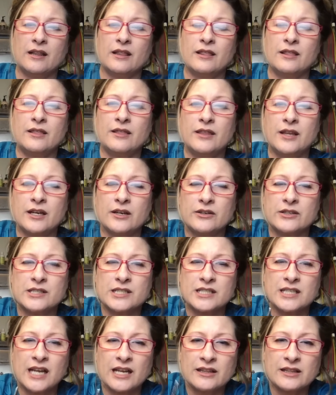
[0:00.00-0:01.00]
There
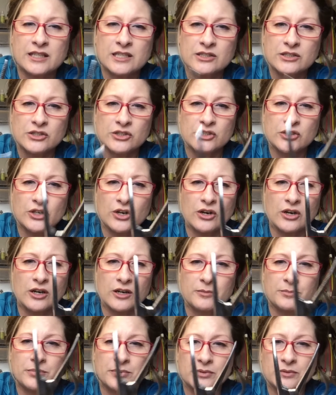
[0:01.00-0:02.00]
is nothing
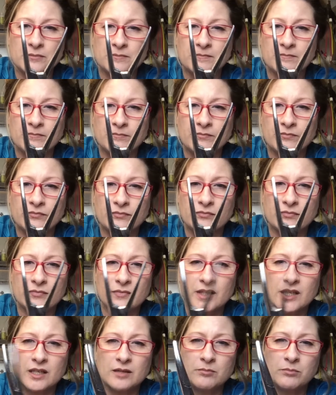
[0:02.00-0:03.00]
sharp
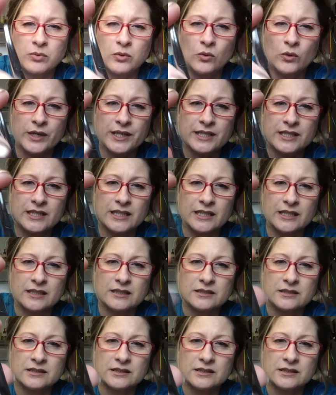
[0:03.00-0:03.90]
and pointy.